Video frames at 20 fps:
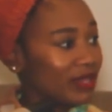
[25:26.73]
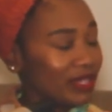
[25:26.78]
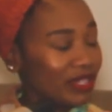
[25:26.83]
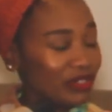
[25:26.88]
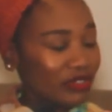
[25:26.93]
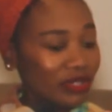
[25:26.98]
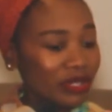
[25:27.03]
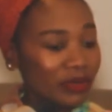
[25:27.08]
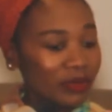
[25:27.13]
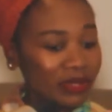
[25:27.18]

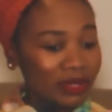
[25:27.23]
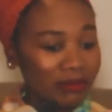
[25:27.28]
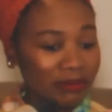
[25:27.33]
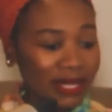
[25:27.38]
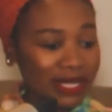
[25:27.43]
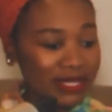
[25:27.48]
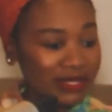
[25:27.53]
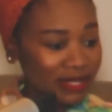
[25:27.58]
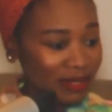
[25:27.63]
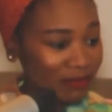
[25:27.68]
Literally with a
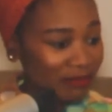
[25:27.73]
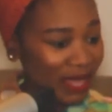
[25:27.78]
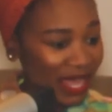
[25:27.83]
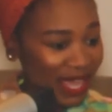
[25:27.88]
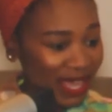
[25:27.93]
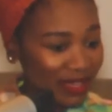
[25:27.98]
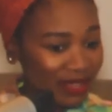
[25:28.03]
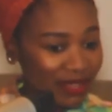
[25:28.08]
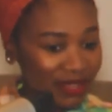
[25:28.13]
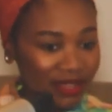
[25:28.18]
plastic
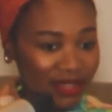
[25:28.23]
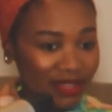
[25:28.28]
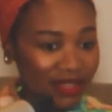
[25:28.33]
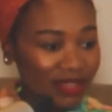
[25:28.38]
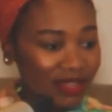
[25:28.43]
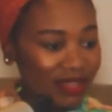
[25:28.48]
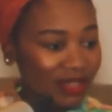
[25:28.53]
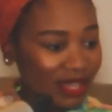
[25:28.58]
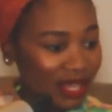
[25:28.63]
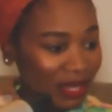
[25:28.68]
bag,
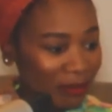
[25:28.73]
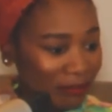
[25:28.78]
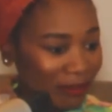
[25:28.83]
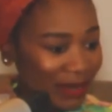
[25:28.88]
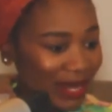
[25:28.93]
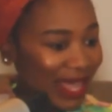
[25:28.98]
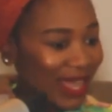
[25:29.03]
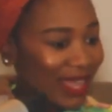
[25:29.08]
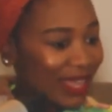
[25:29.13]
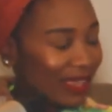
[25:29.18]
a
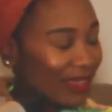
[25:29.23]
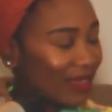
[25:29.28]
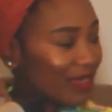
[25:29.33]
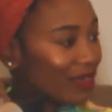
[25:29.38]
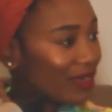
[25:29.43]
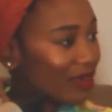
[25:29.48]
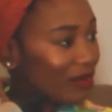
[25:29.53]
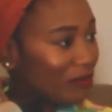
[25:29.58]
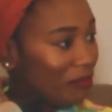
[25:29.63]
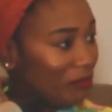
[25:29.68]

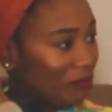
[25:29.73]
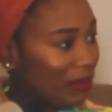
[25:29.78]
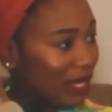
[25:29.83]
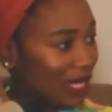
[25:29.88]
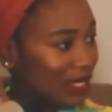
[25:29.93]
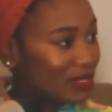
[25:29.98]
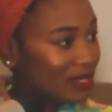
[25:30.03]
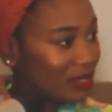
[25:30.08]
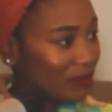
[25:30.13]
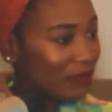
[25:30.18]
black
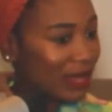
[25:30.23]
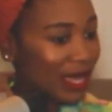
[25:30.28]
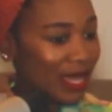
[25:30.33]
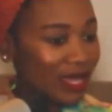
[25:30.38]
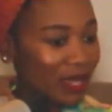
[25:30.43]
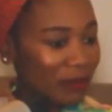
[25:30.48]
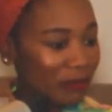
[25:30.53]
plastic bag.